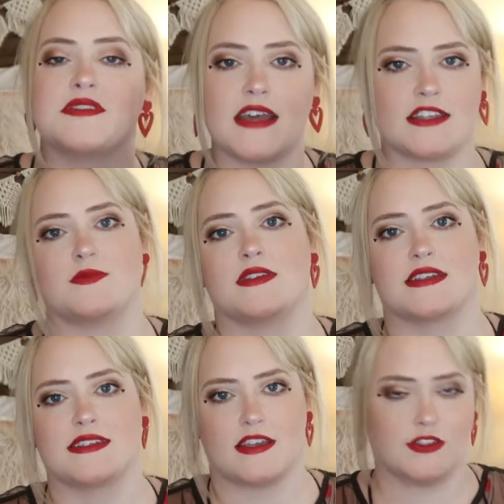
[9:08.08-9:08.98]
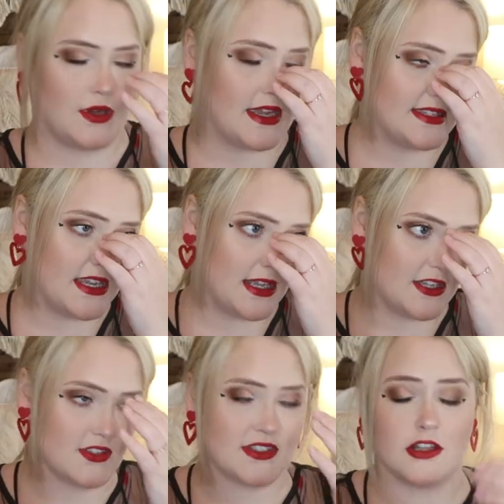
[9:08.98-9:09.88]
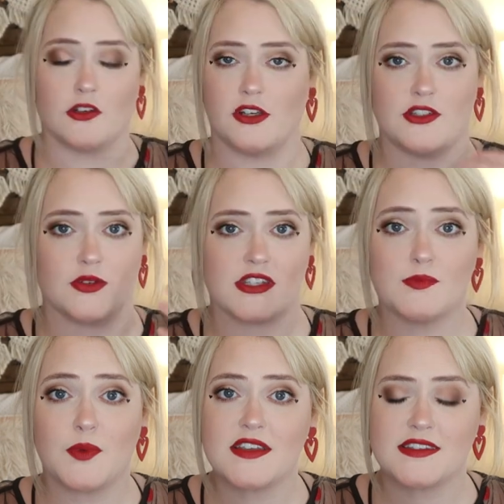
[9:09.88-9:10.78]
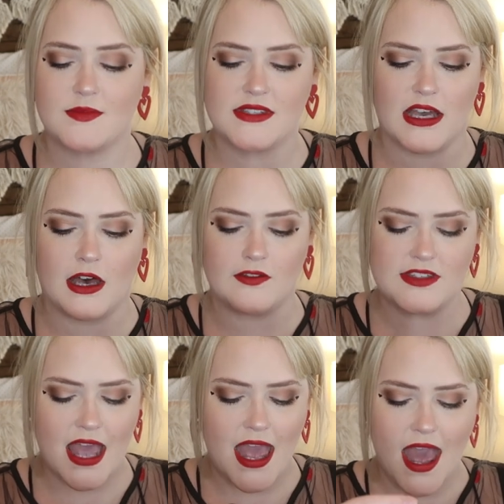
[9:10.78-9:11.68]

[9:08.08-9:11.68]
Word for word: obsessed with accessorizing and just like learning to express themselves,